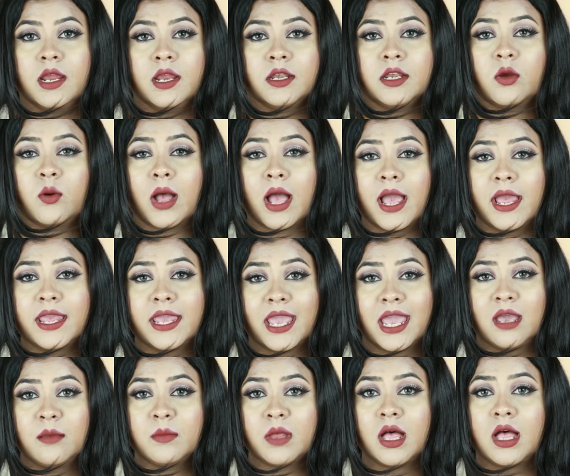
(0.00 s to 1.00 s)
No, I
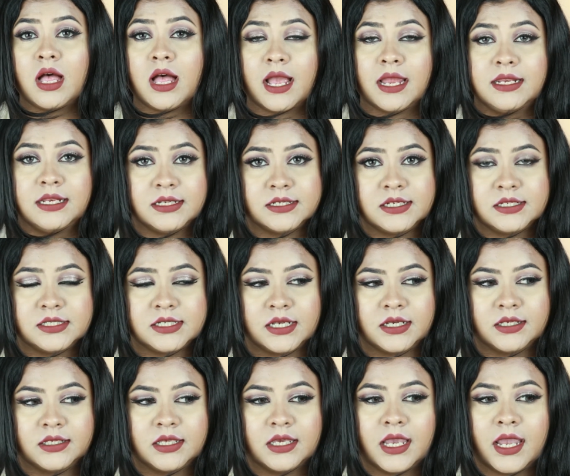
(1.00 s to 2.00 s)
am a highlighter
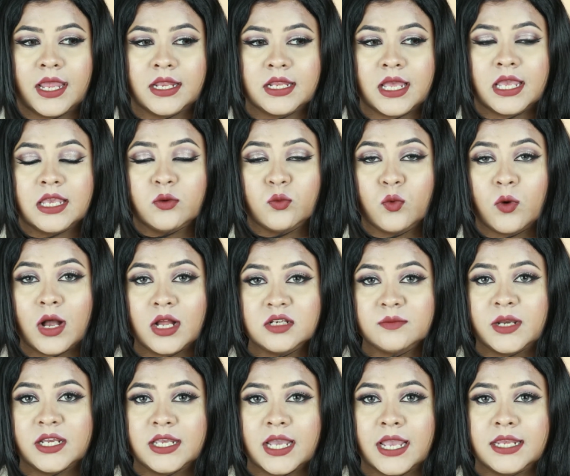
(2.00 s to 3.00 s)
junkie and I want
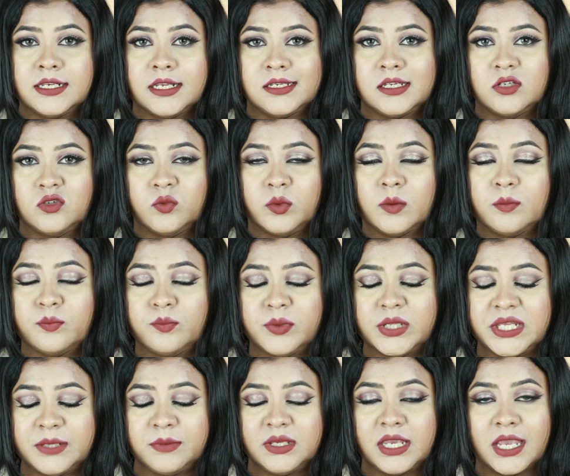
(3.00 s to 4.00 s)
my highlighter to be
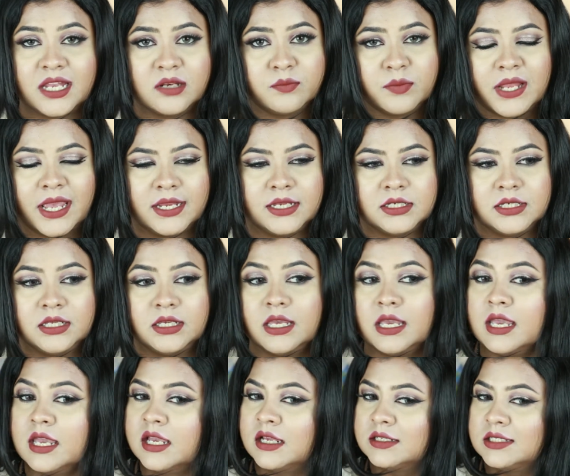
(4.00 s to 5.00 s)
gleaming and blinding.
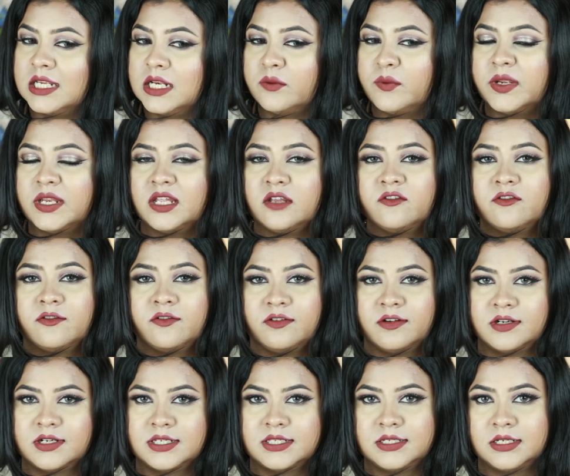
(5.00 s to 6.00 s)
Till when I
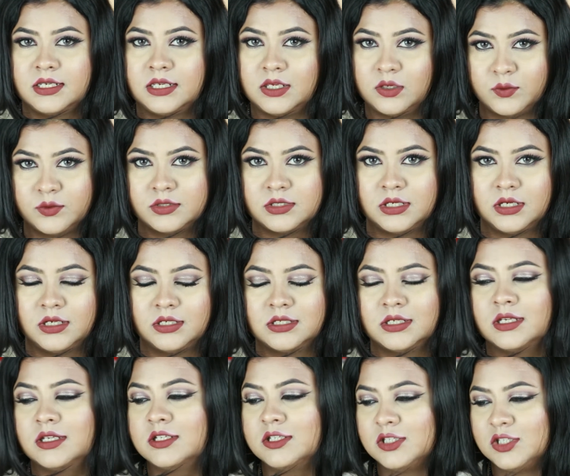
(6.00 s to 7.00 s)
first used
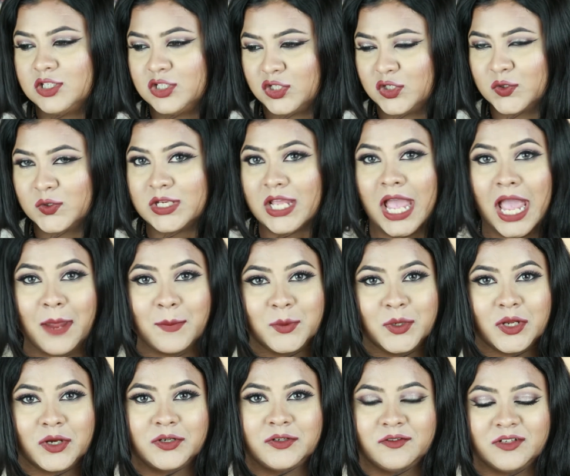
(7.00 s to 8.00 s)
it, dude, I'm
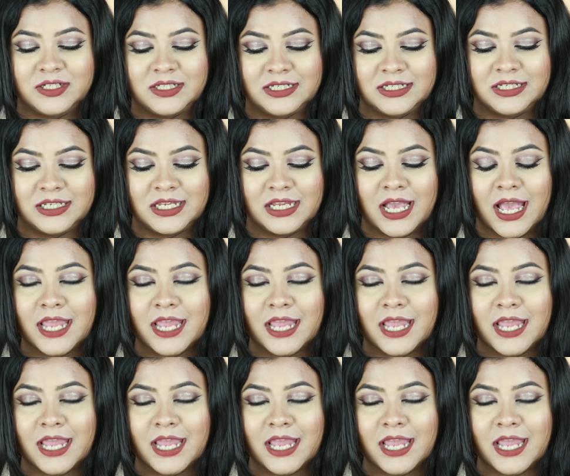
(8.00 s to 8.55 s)
not even kidding.